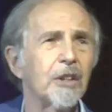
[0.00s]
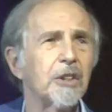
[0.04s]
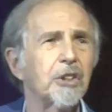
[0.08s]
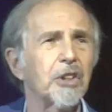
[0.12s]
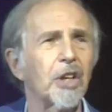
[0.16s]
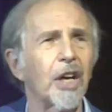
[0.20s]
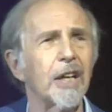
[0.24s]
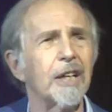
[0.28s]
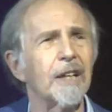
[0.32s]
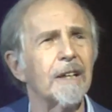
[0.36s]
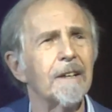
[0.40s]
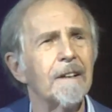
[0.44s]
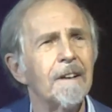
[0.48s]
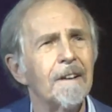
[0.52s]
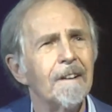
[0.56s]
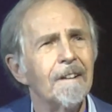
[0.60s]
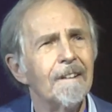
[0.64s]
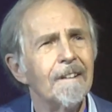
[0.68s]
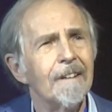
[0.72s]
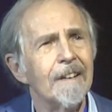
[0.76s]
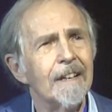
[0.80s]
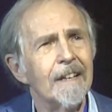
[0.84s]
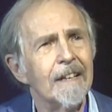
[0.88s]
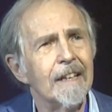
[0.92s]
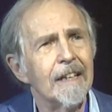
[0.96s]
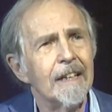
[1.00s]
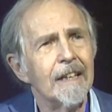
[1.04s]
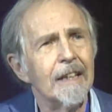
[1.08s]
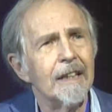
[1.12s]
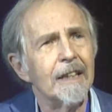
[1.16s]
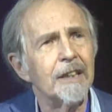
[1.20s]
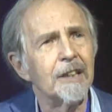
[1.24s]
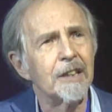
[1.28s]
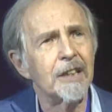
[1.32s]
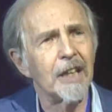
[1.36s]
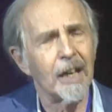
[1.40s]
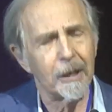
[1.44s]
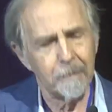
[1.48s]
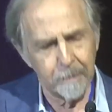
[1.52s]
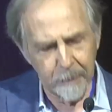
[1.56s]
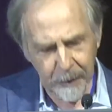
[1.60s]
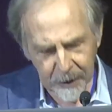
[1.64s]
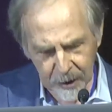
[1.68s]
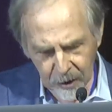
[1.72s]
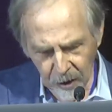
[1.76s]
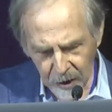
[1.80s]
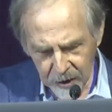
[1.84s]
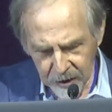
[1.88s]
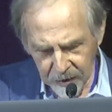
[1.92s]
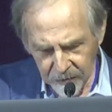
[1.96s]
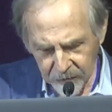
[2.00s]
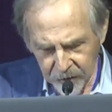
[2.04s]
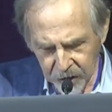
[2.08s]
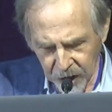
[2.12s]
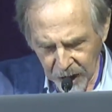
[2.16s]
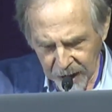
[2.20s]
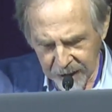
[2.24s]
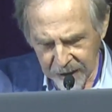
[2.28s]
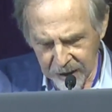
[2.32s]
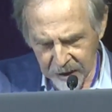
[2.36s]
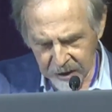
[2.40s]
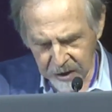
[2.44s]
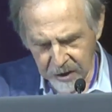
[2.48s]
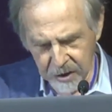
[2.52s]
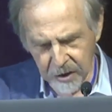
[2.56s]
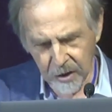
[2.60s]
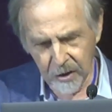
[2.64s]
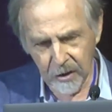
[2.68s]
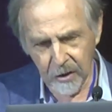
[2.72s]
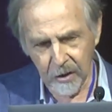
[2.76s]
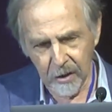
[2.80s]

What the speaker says: China is that because of China's